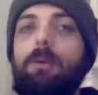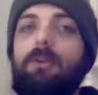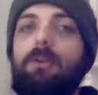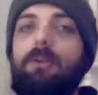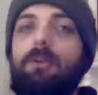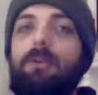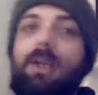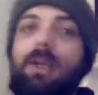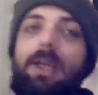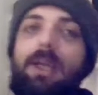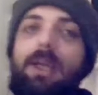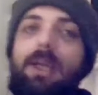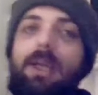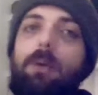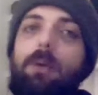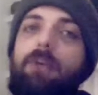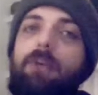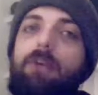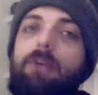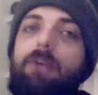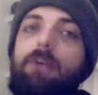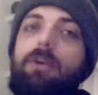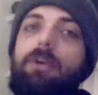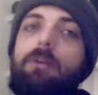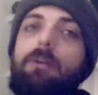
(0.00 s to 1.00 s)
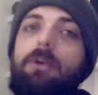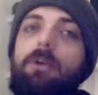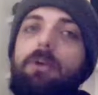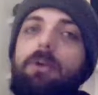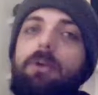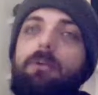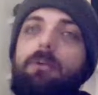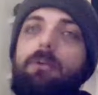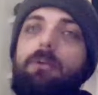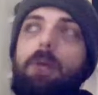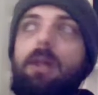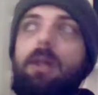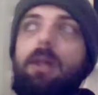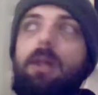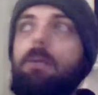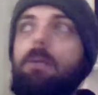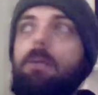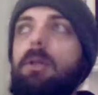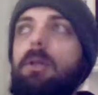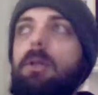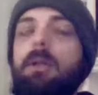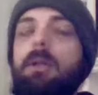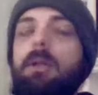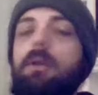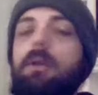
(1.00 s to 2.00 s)
which like I get why she comes out smiley,
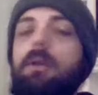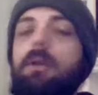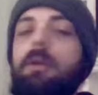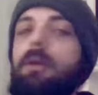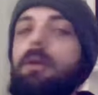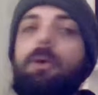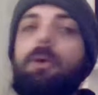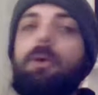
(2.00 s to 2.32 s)
but then